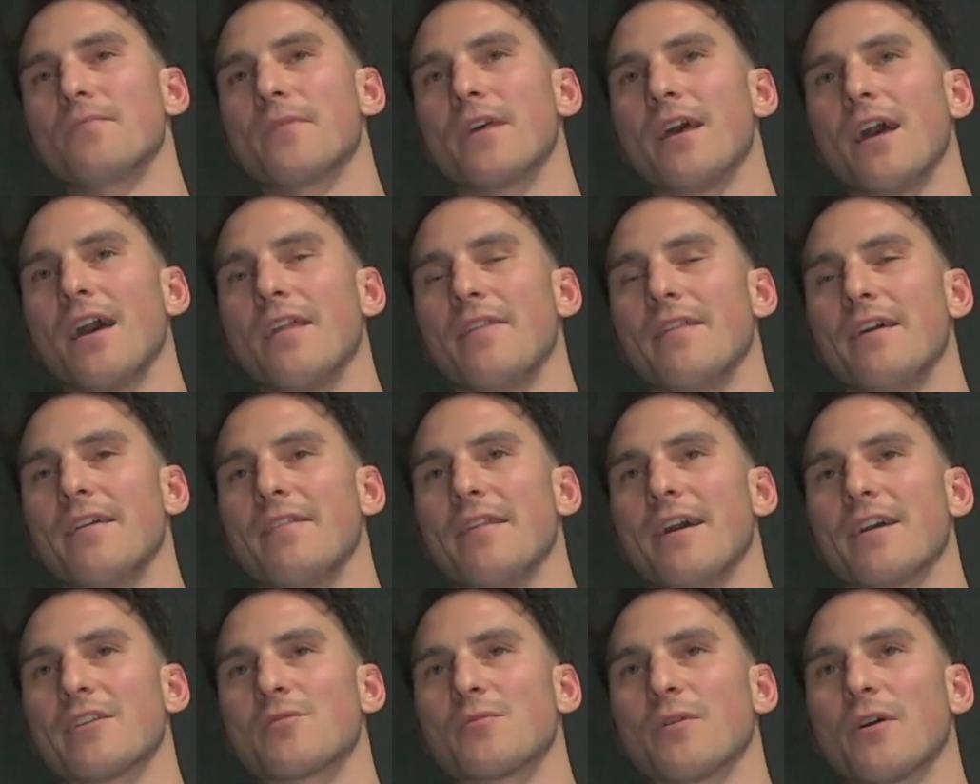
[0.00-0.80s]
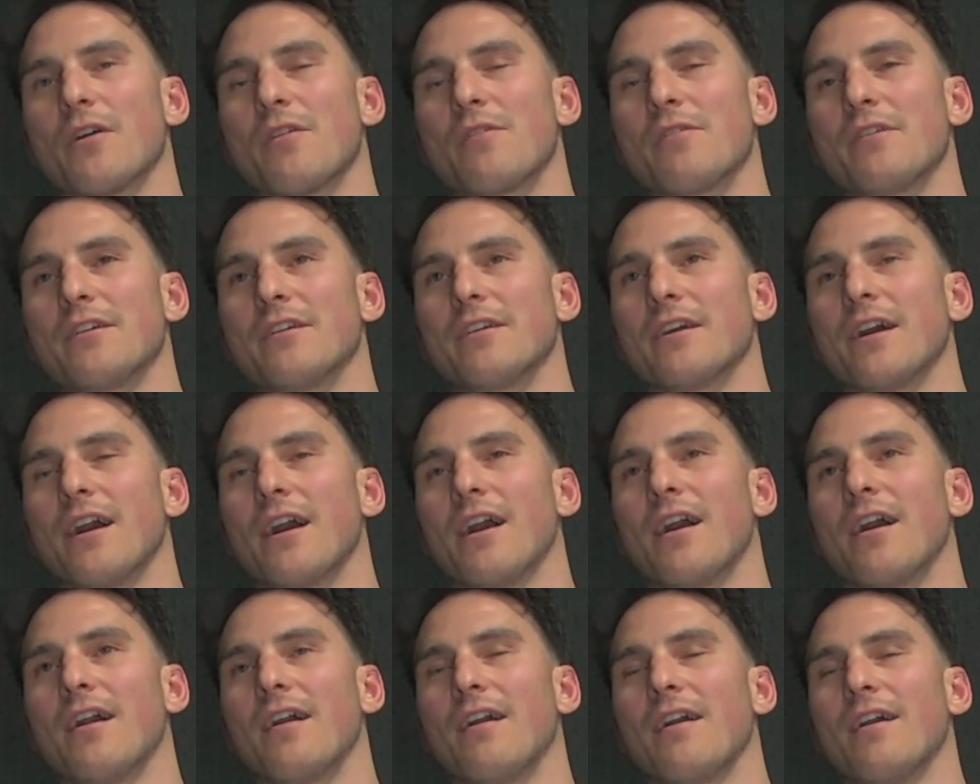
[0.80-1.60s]
And that's where I think,
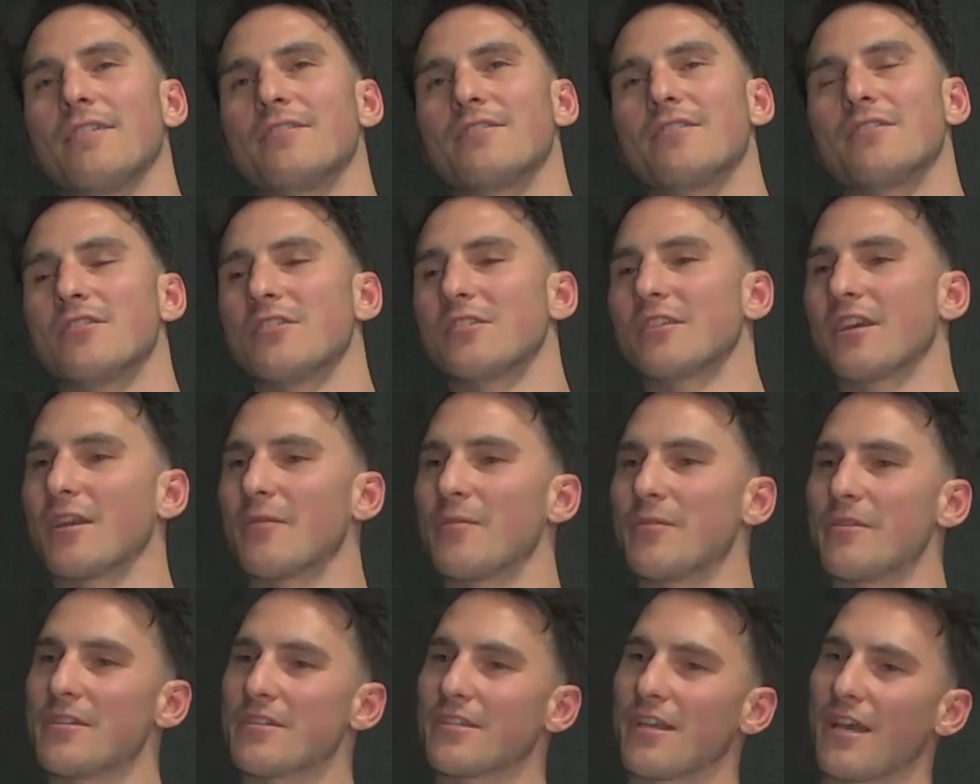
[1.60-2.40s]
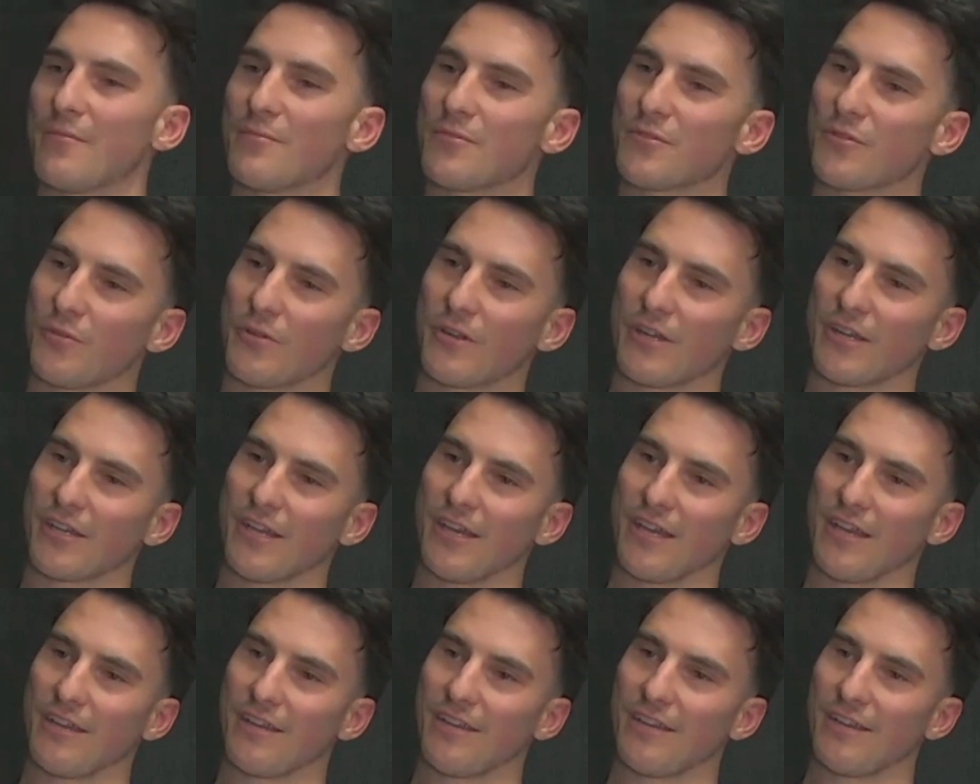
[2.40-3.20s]
is it just going to be the same story
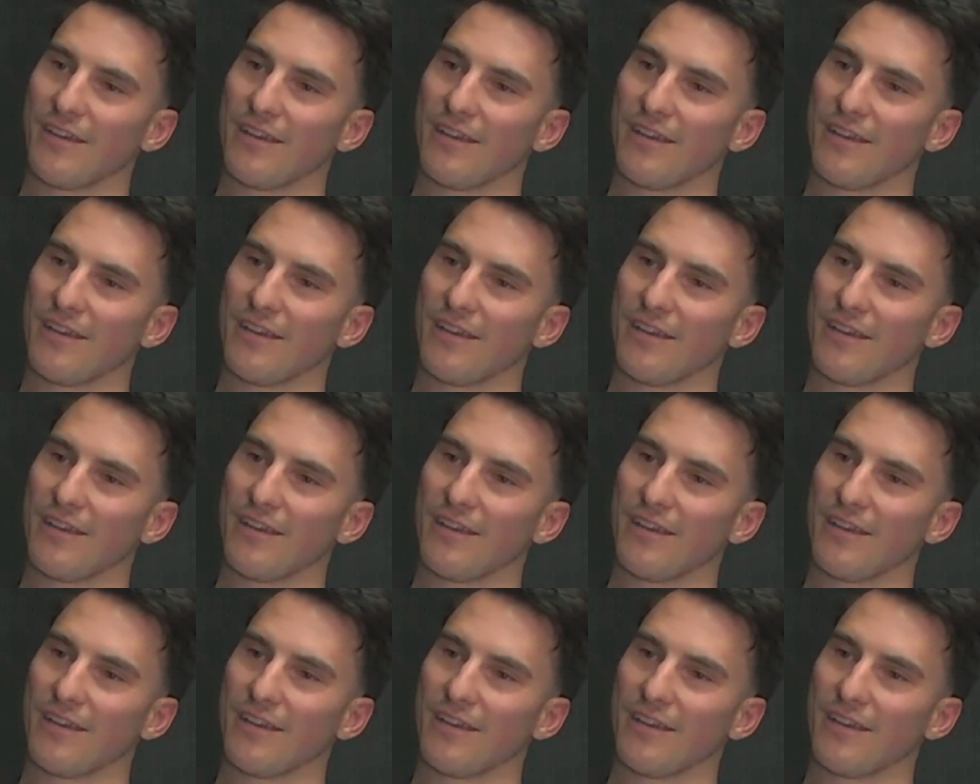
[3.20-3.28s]
again?